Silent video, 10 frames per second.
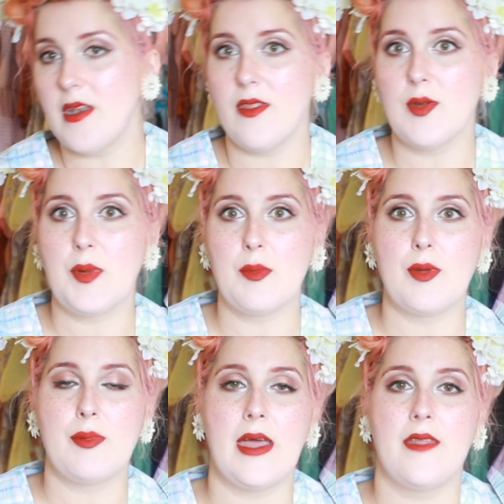another
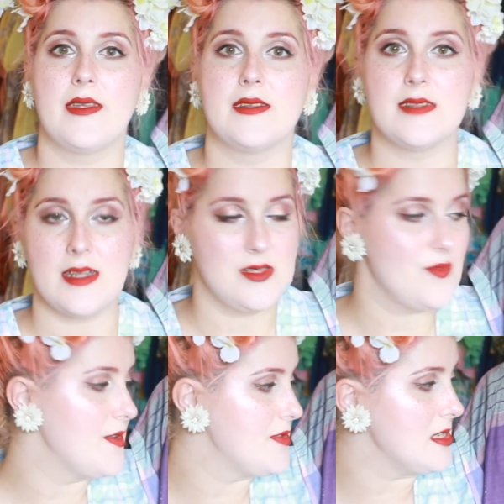purple plaid that is nineteen
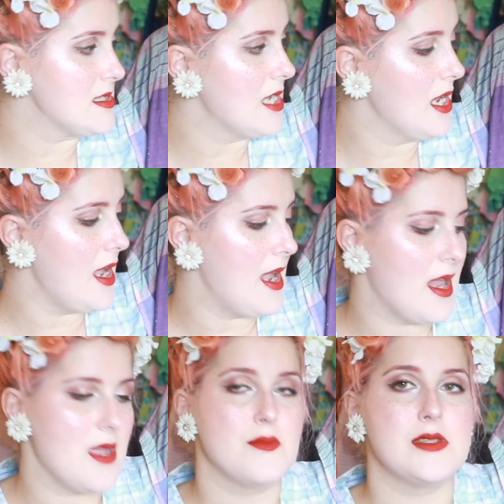fifties, and
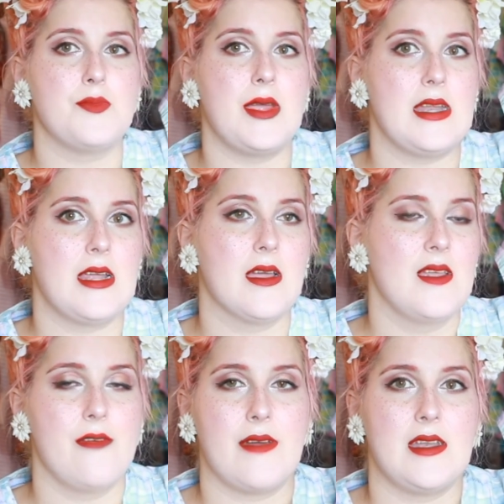I am debating
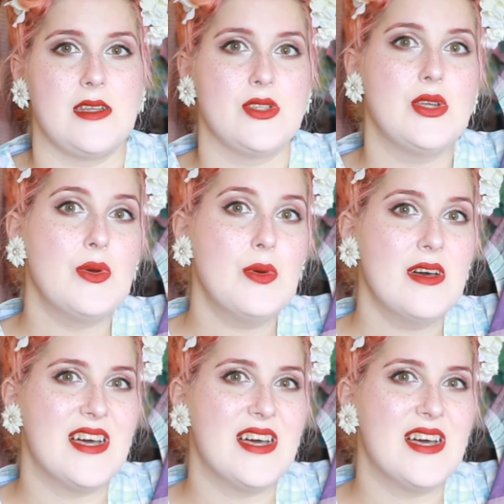if I need two